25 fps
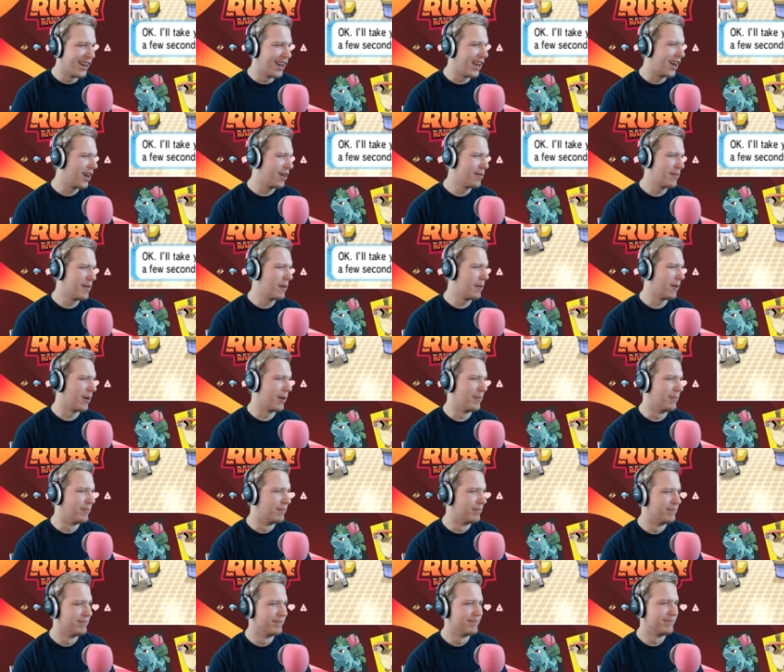I remember.
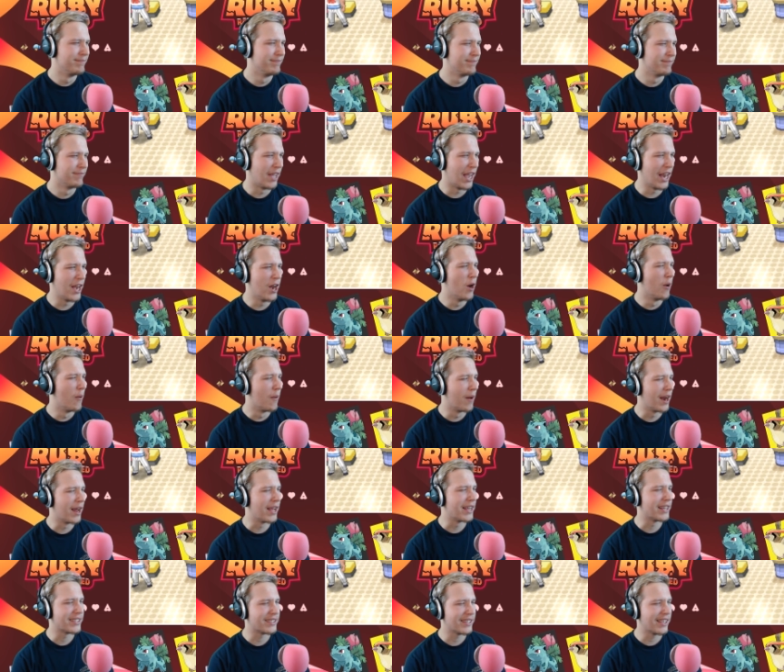I know when
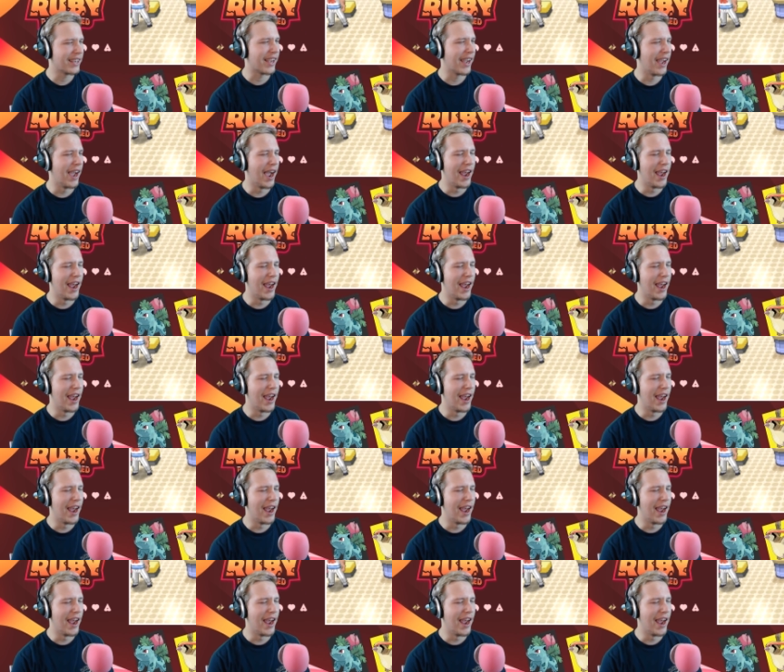I sing it.